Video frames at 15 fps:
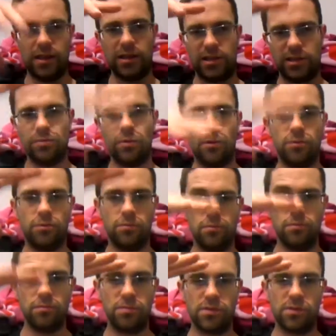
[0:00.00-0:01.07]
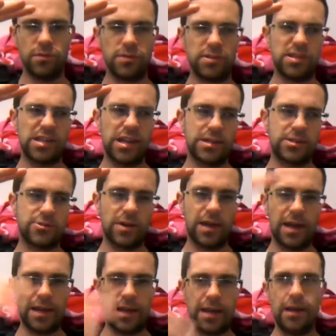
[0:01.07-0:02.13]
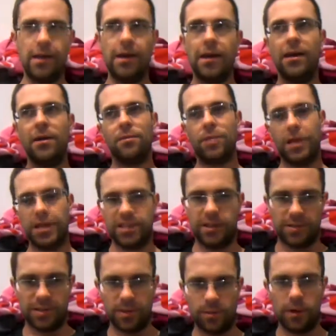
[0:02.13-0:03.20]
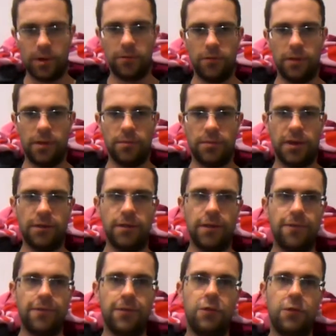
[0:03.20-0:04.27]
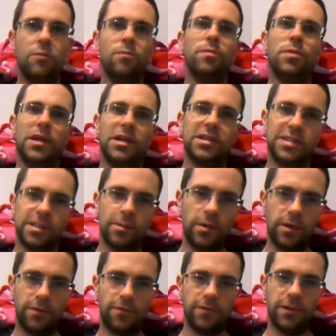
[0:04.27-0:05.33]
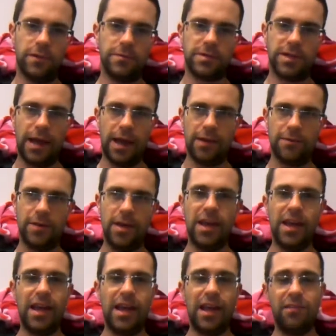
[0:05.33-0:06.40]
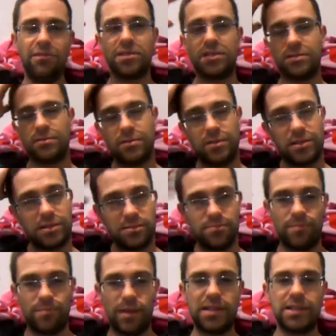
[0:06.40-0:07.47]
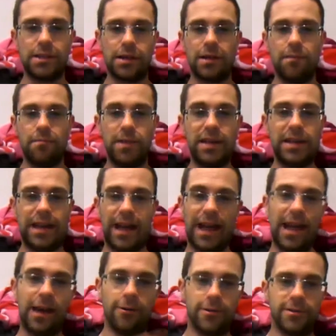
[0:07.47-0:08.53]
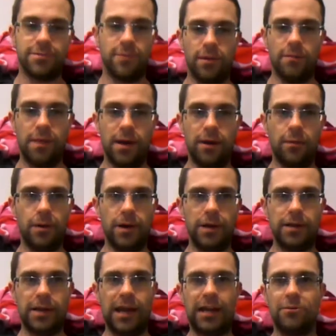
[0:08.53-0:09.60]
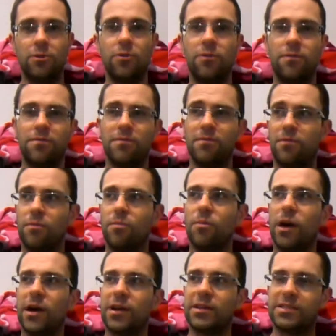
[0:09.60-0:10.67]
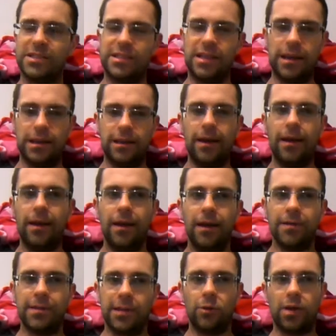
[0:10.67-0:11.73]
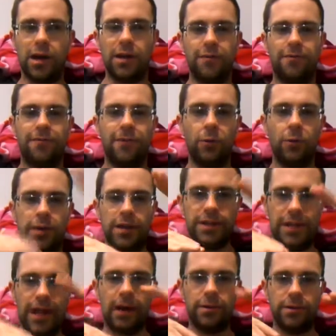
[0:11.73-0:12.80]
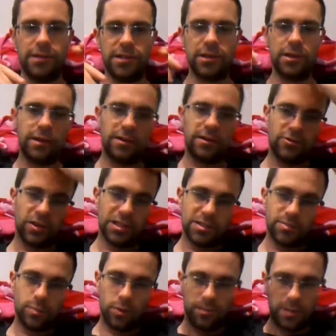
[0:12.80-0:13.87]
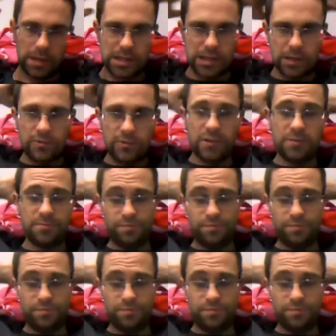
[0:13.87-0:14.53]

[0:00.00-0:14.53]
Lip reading: a small sort of size tray in it, plus have somewhere for them to have their food, plus somewhere for them to have. It was basically like a mini house, for a better word. And it all, from what I could see, they all kind of folded down so you could transport them, etc.